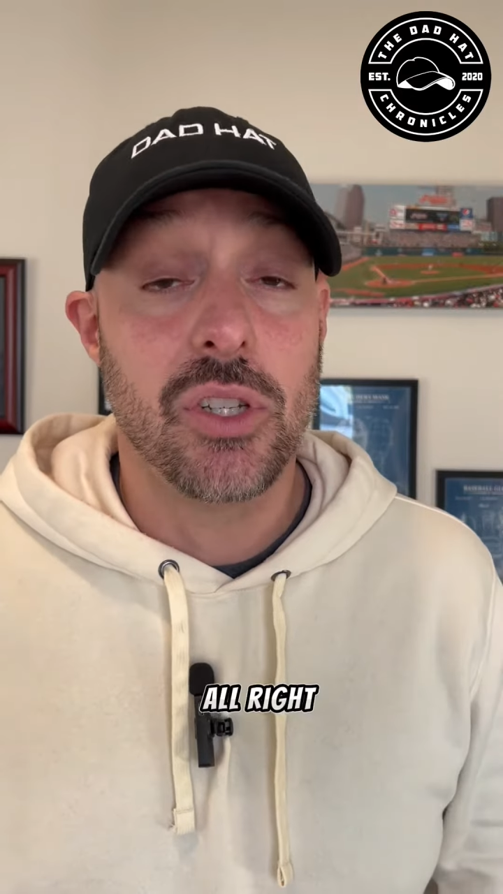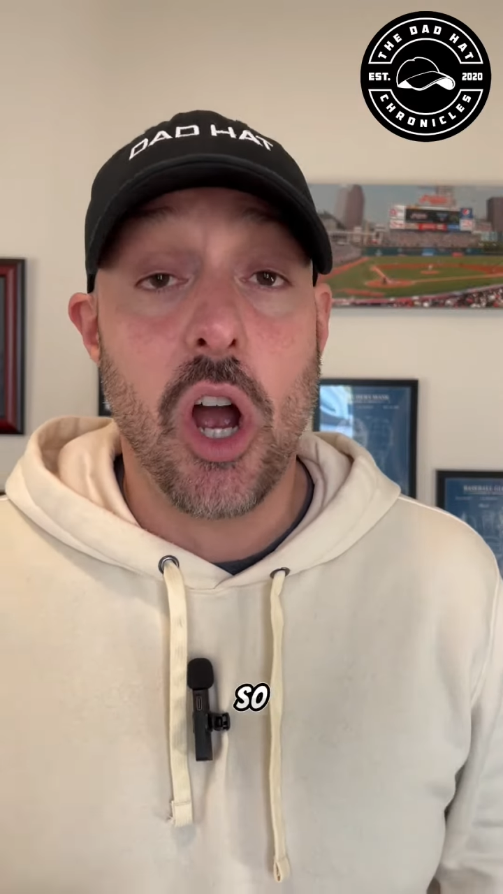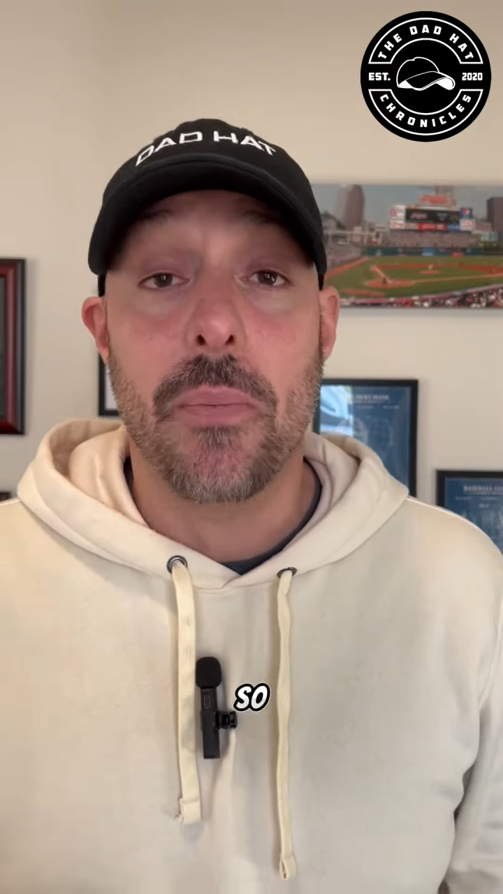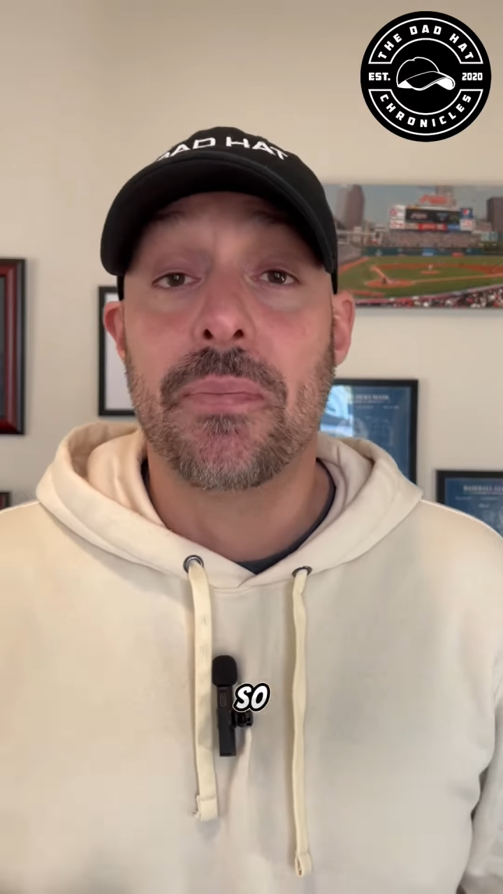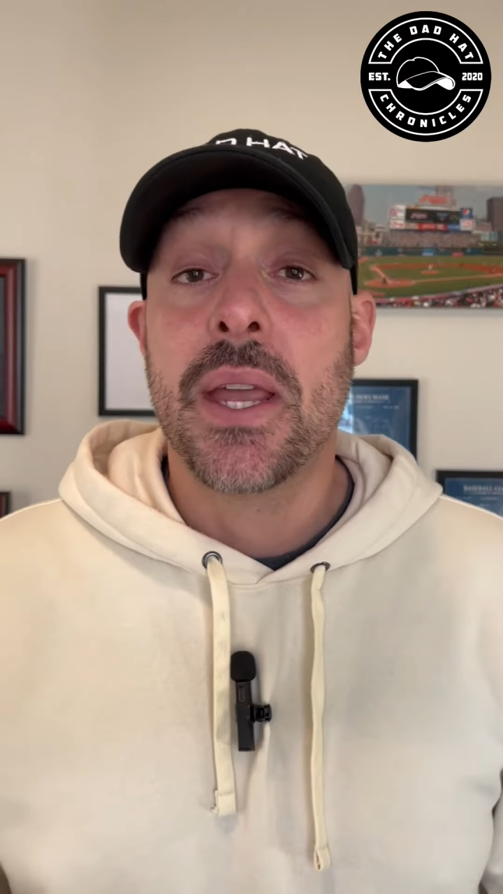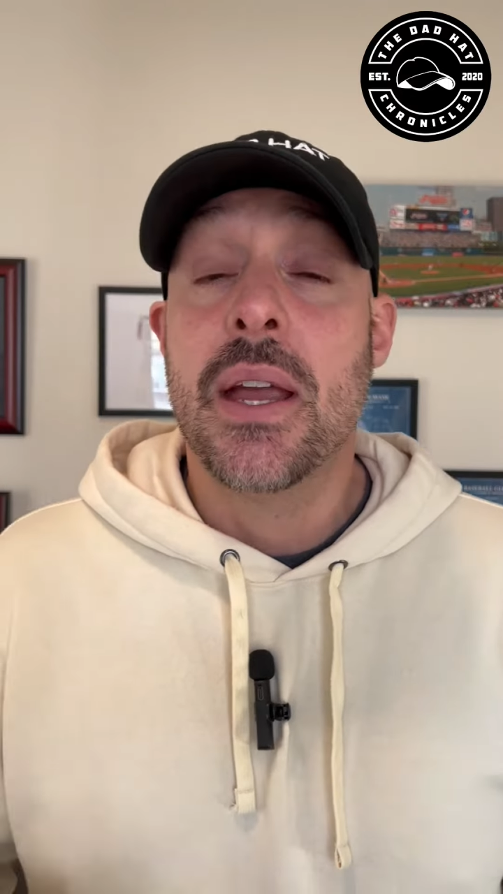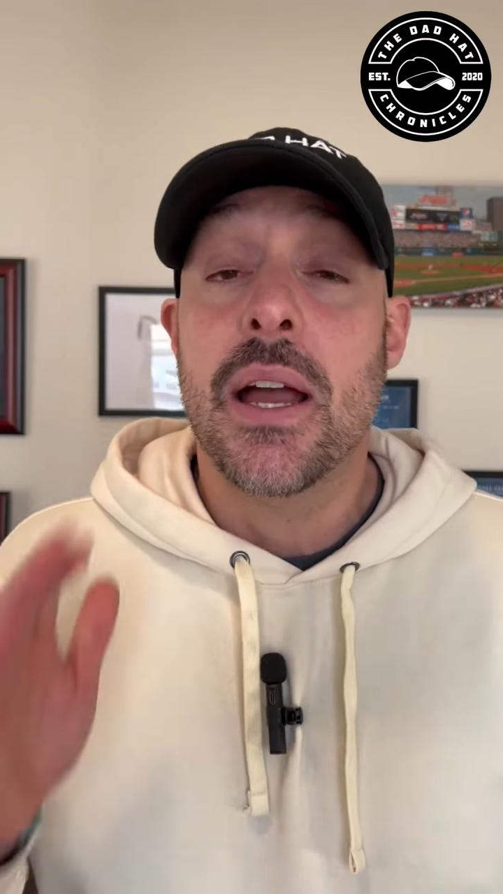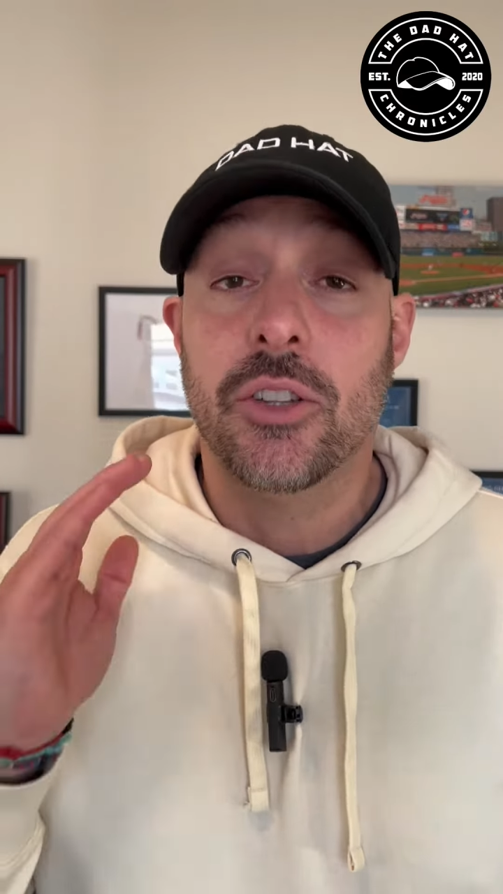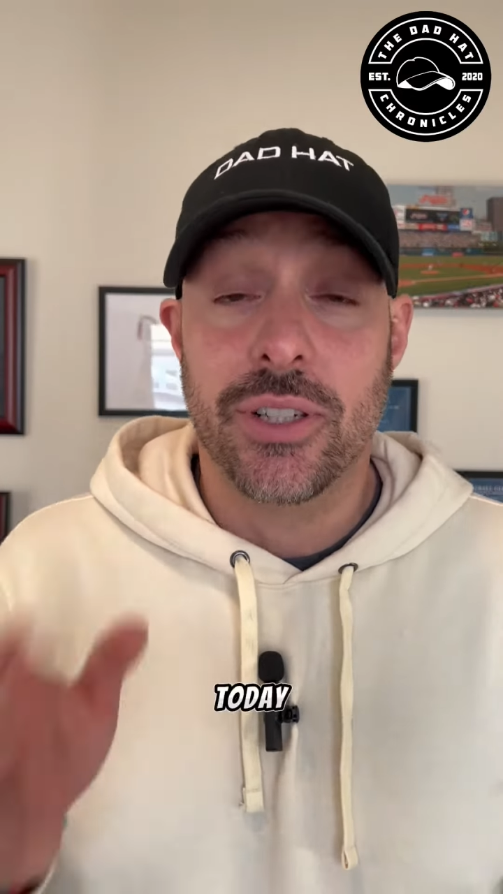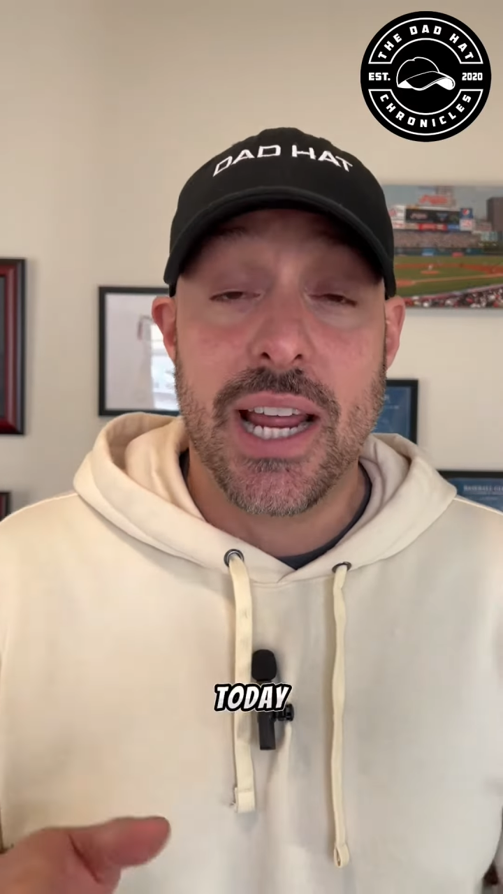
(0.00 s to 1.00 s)
so
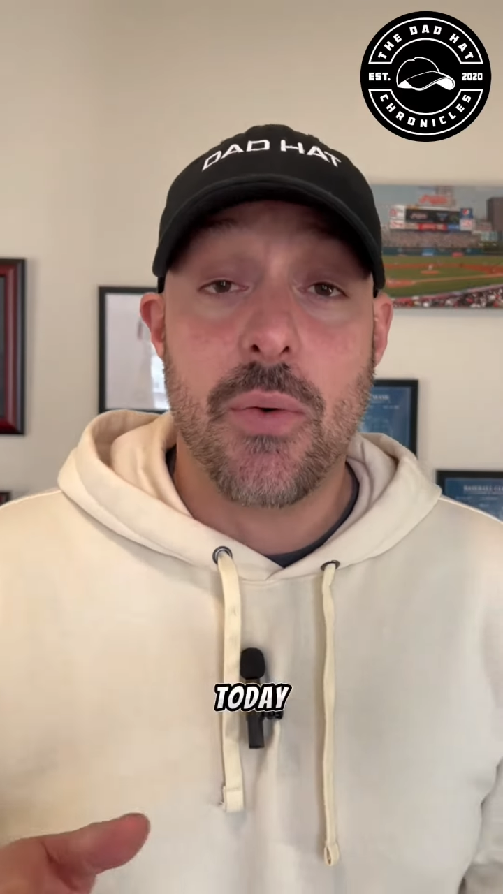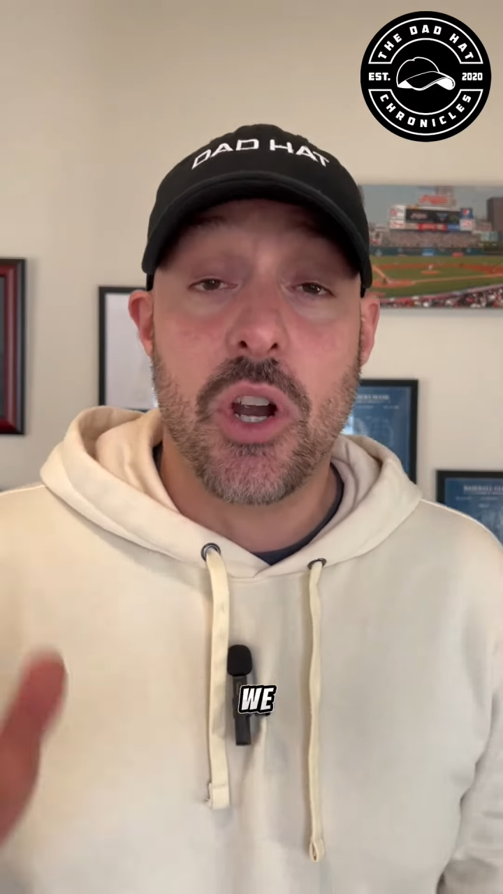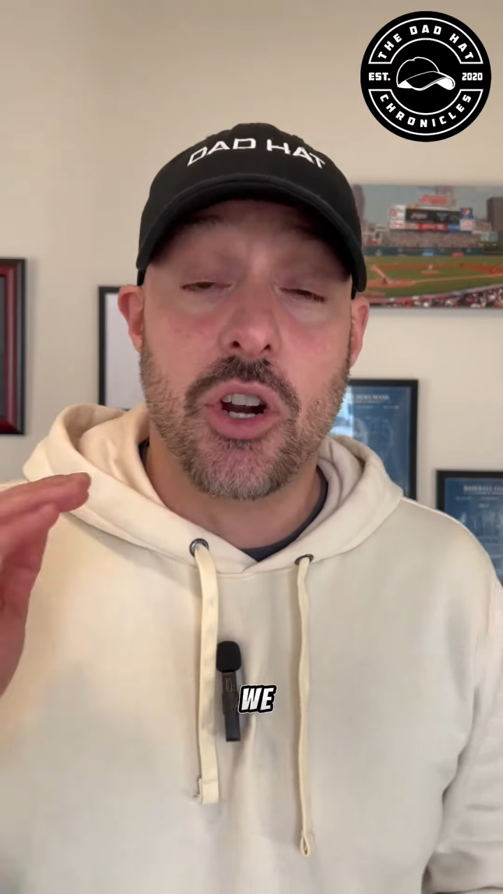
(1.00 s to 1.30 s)
today we are